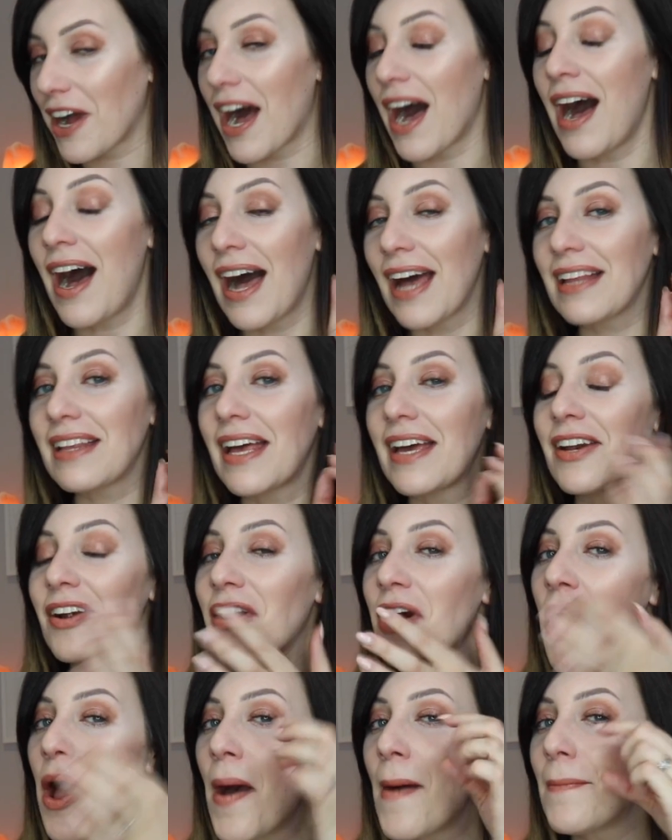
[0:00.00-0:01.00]

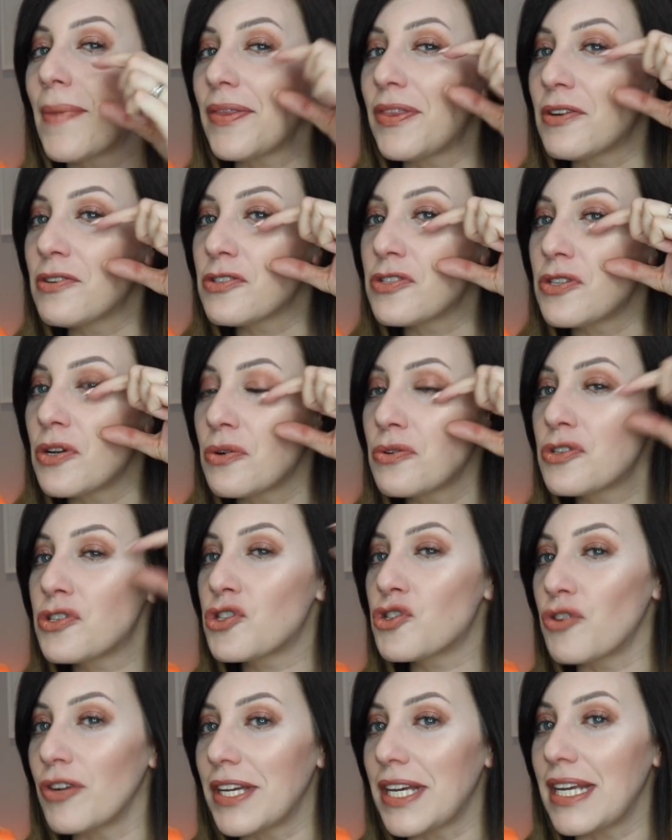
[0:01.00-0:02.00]
highlighter, but there's no
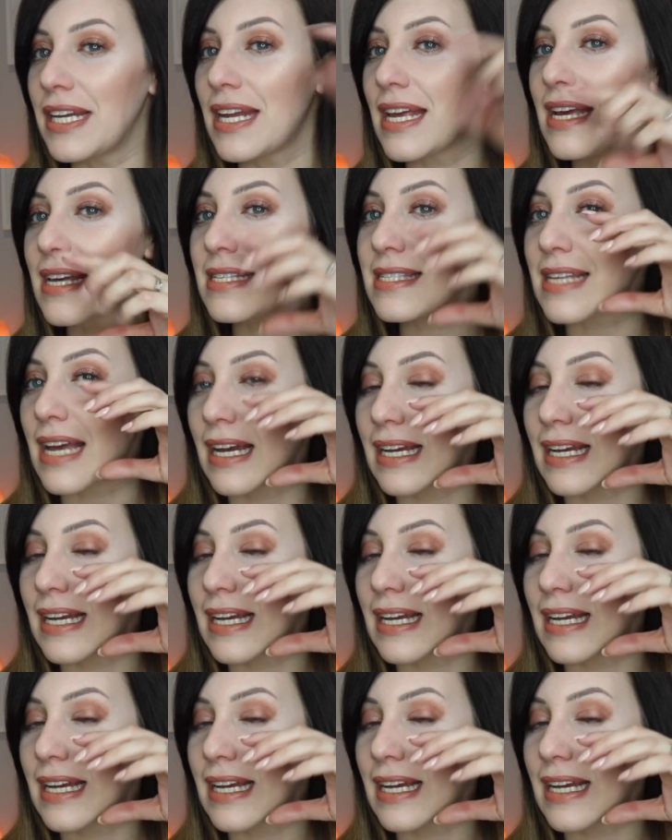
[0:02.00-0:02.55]
streakiness.